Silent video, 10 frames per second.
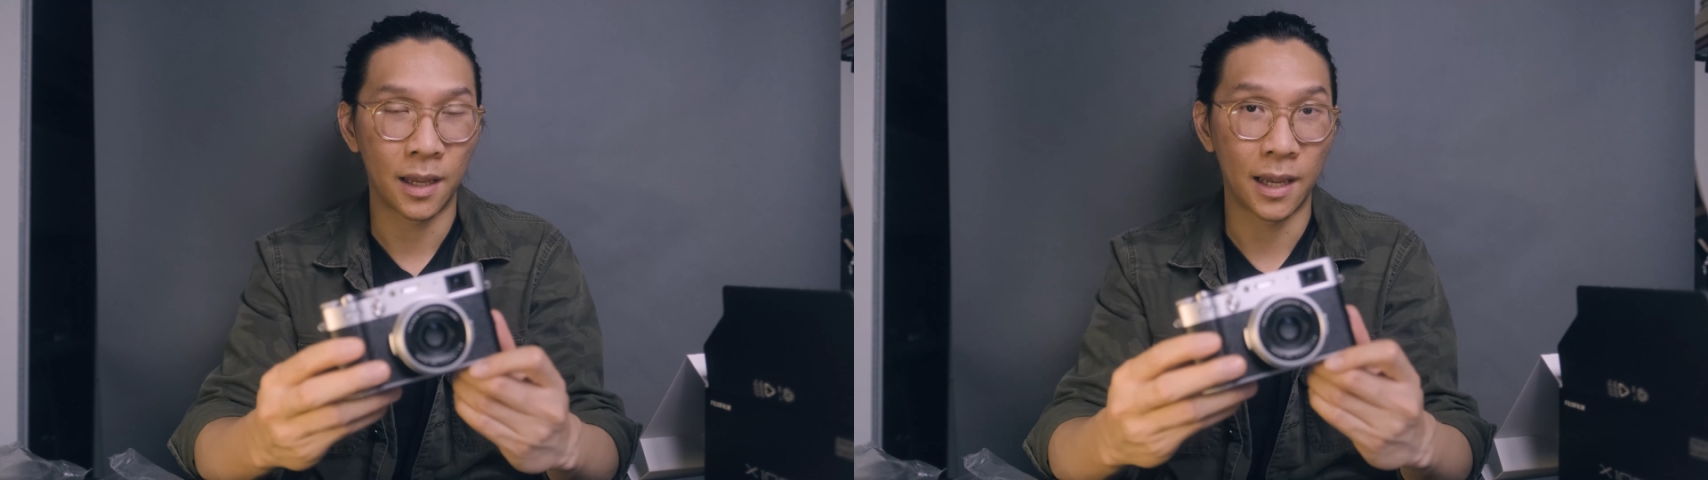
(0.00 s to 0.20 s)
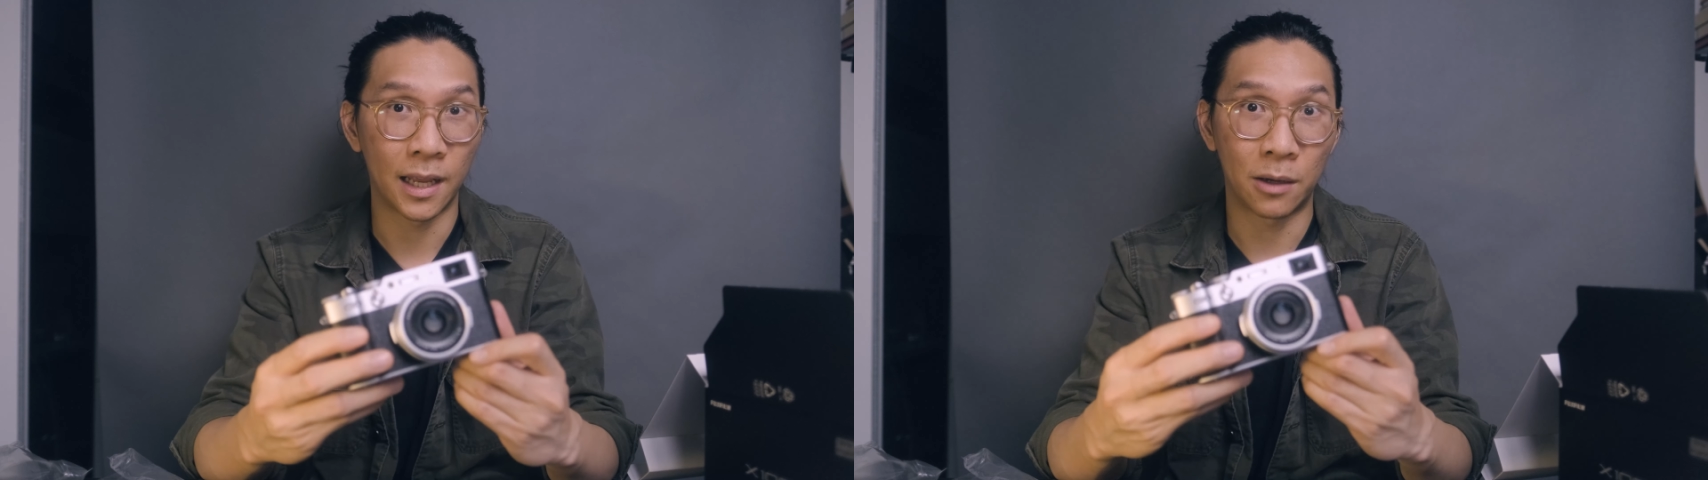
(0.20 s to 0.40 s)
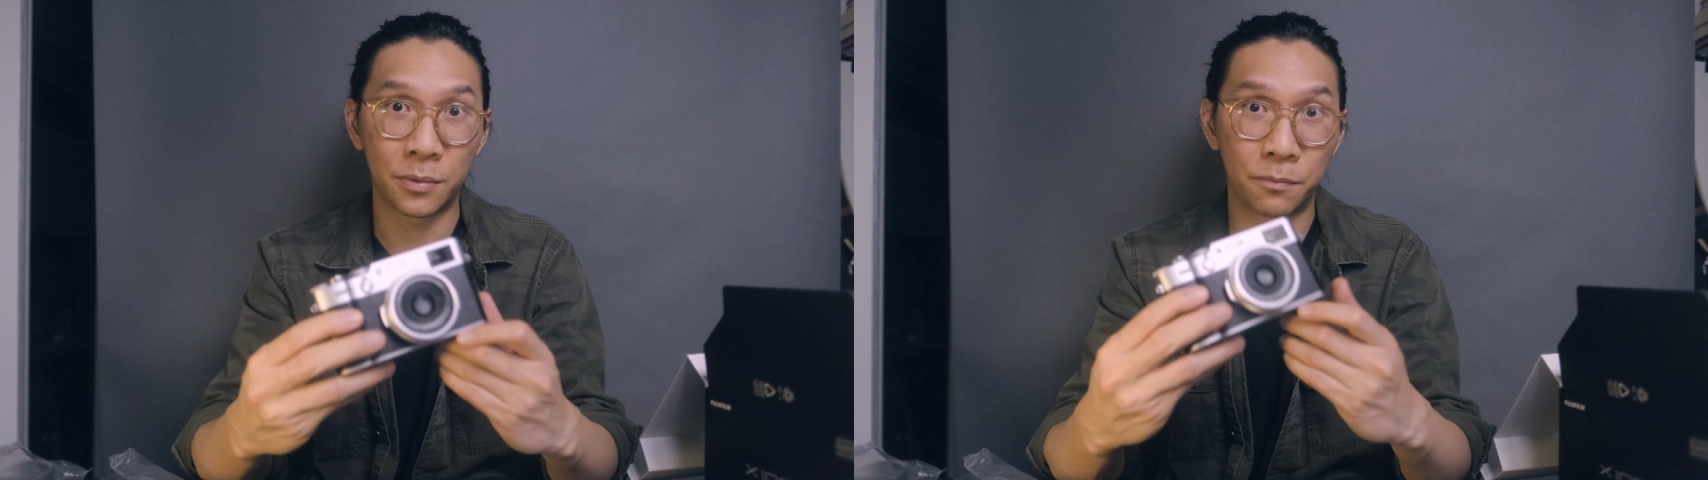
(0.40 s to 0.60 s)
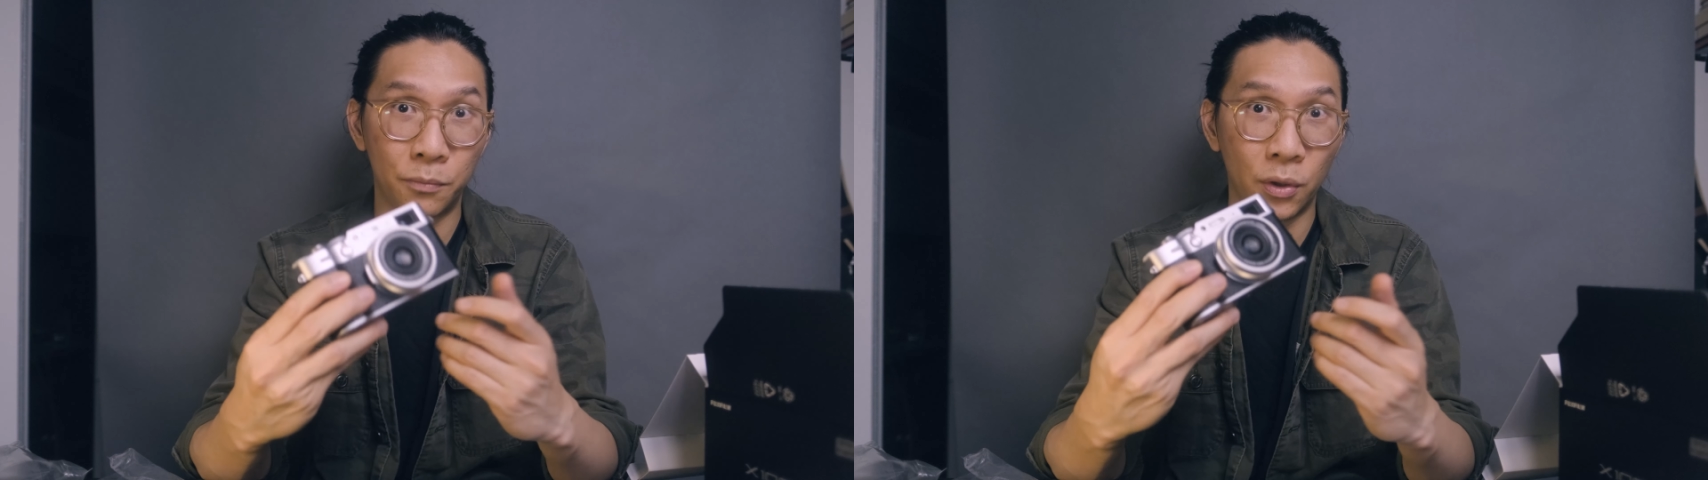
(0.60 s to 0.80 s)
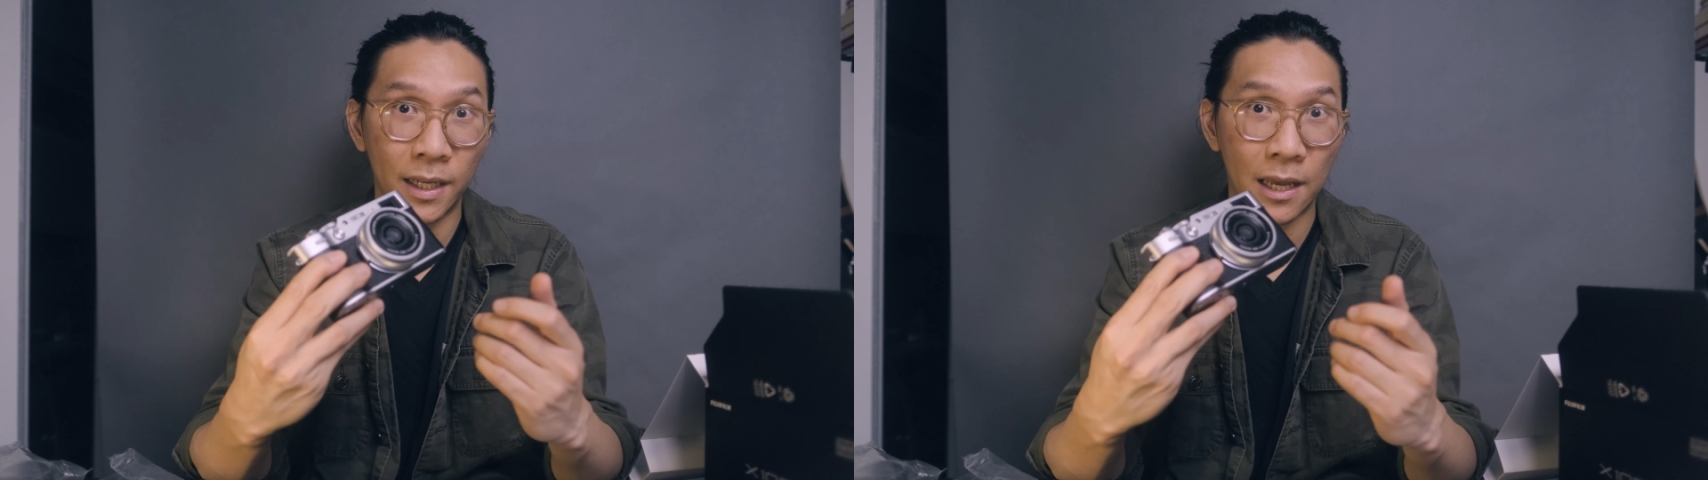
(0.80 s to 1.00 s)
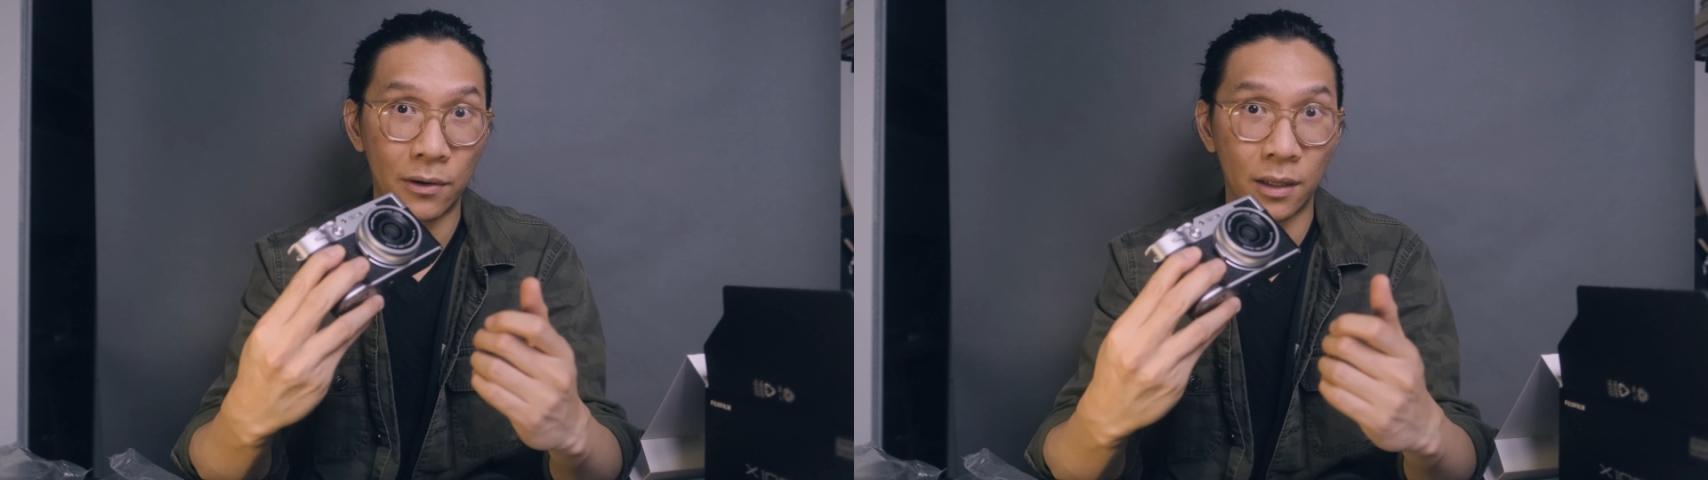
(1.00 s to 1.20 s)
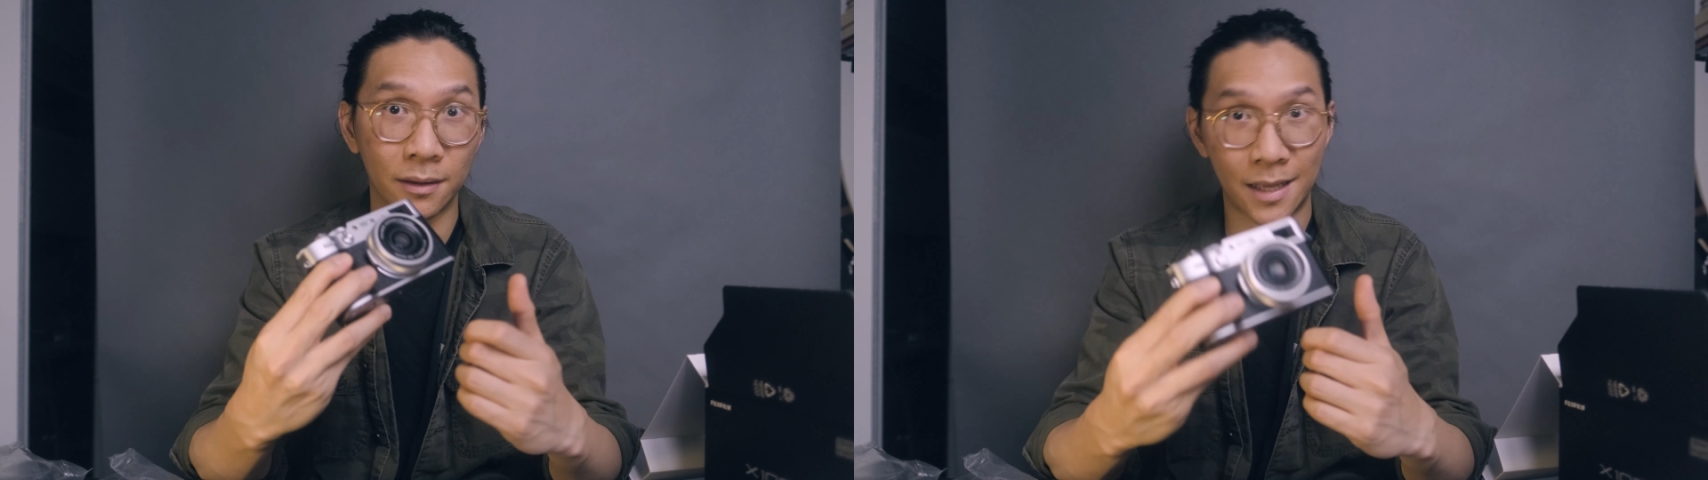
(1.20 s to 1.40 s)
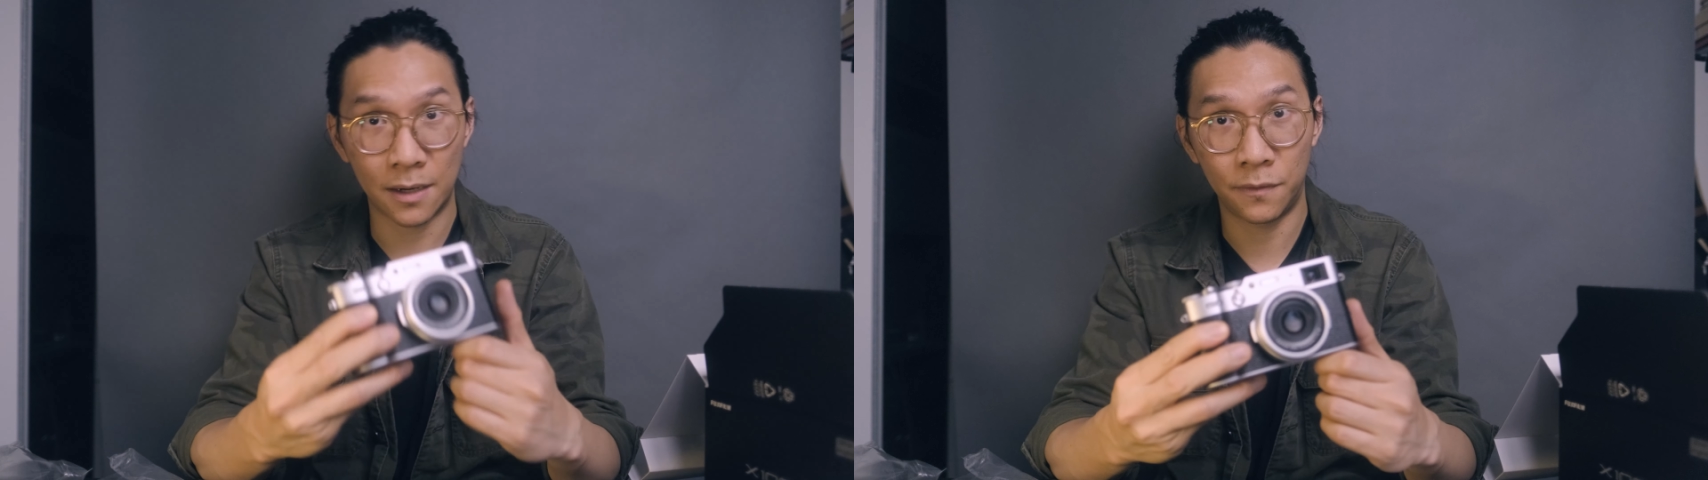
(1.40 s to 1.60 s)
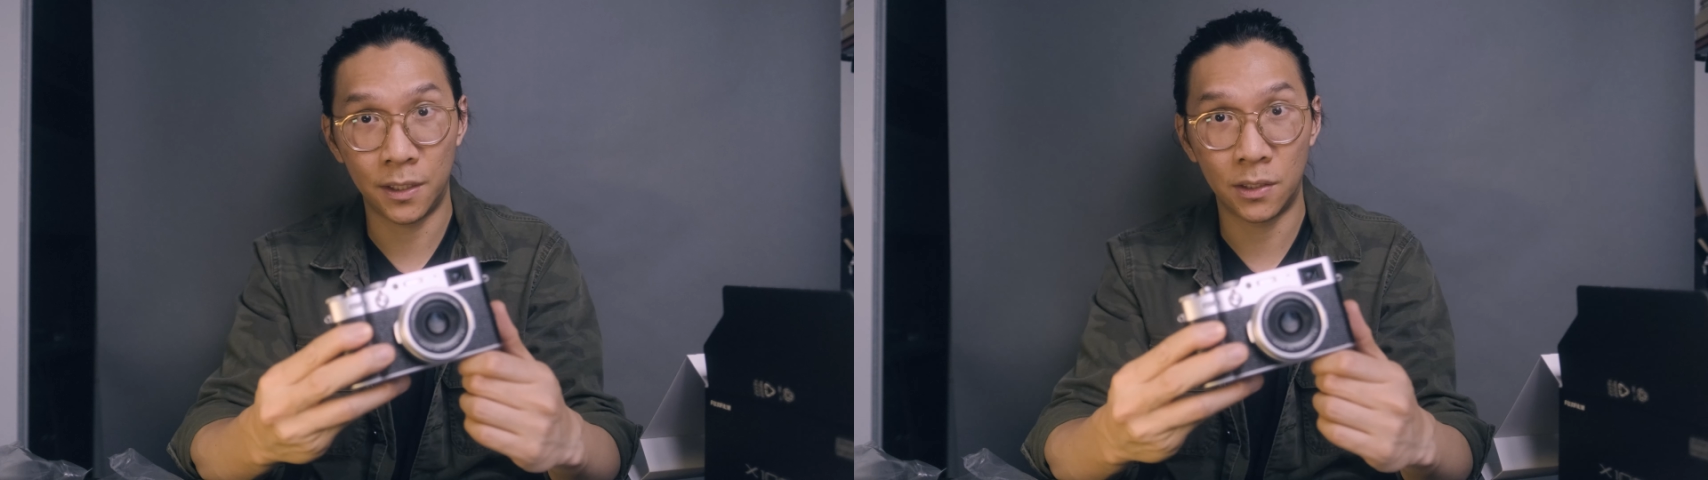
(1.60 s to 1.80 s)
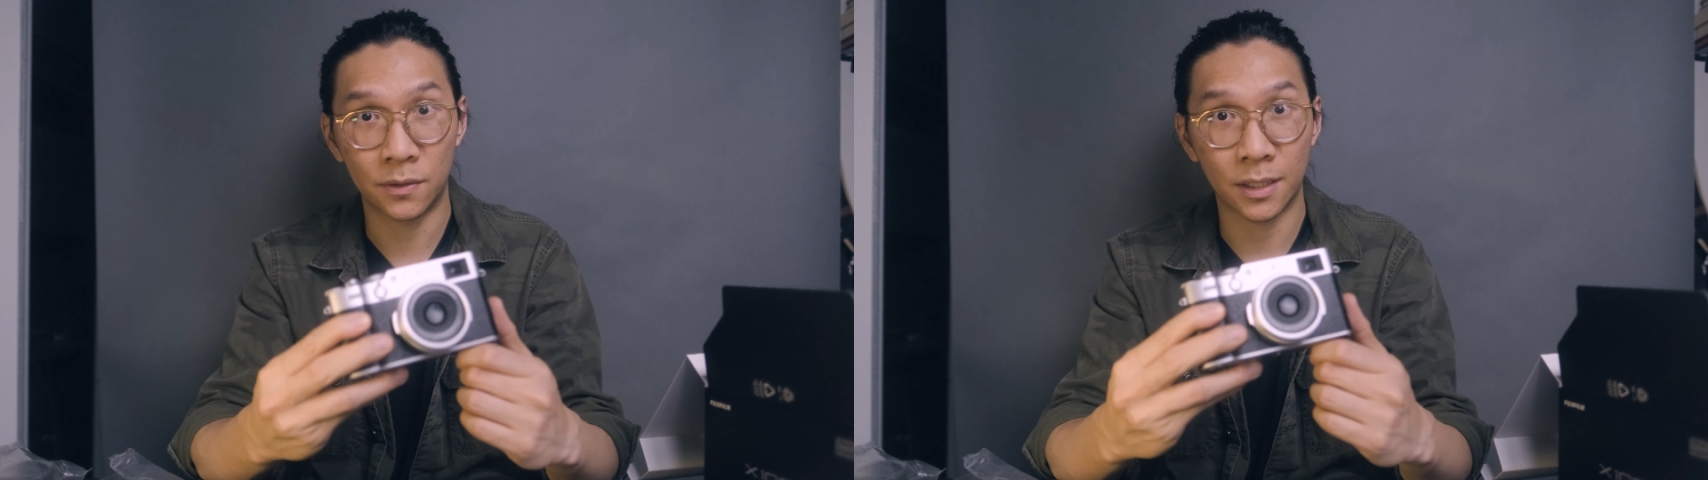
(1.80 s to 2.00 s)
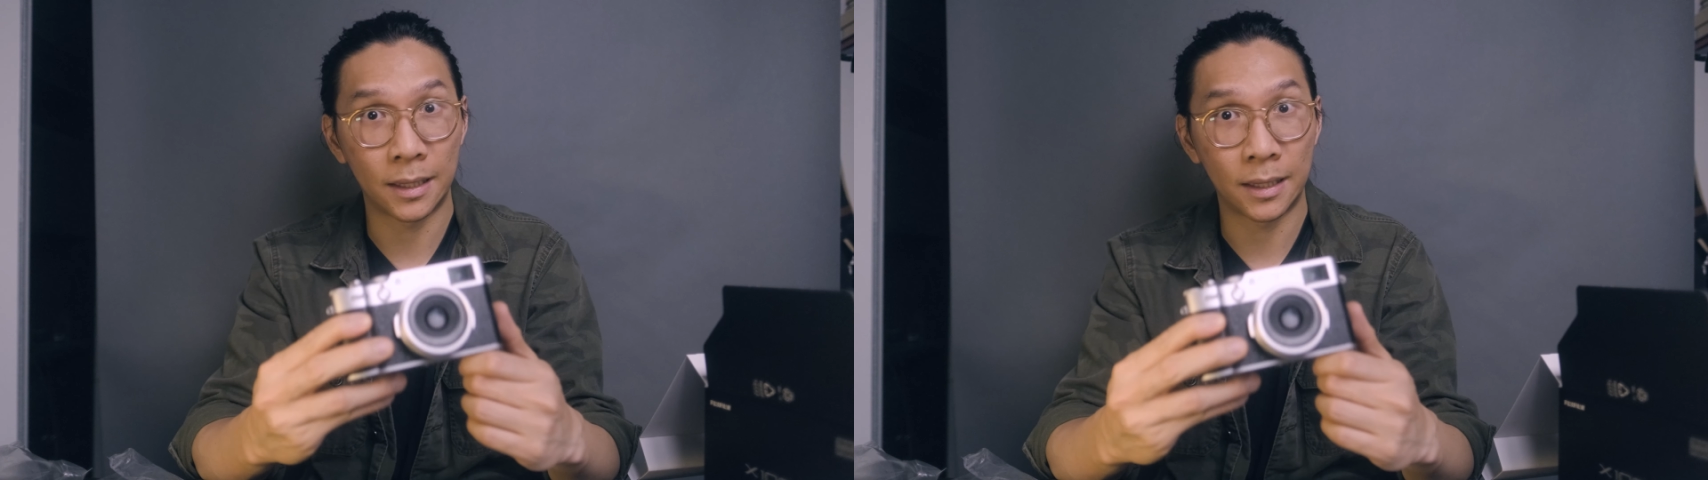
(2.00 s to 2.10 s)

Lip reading: And I'll be putting out a lot of videos,